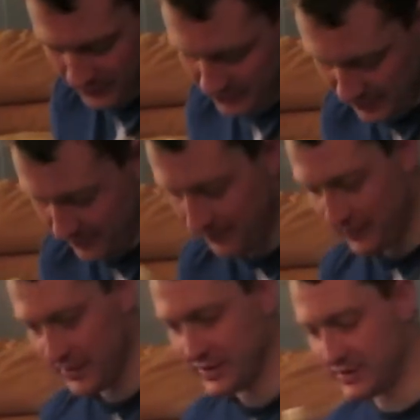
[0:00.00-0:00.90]
her tonight.
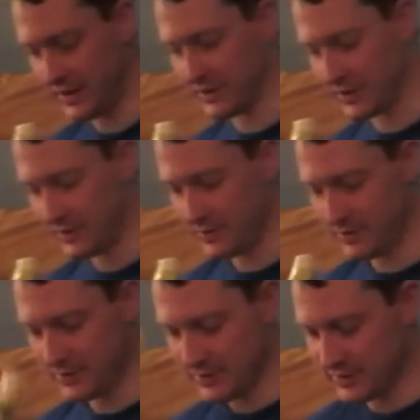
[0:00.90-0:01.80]
Sit.
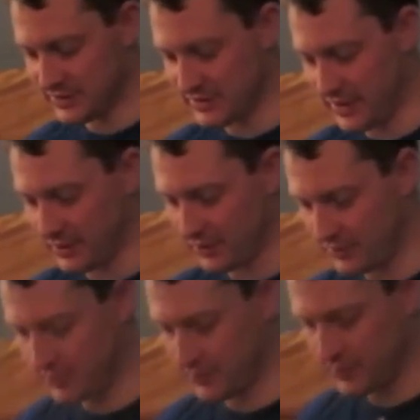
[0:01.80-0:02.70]
Sit.
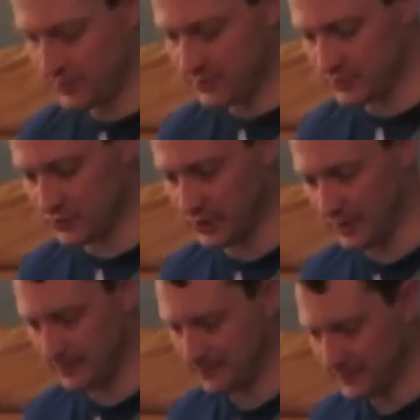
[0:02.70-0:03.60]
Suki.
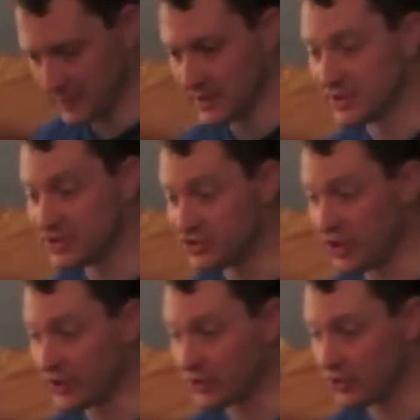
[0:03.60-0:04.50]

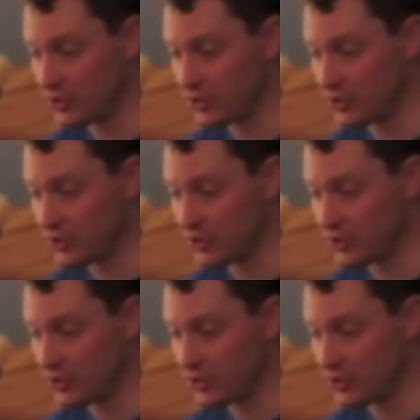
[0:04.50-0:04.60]
Sit.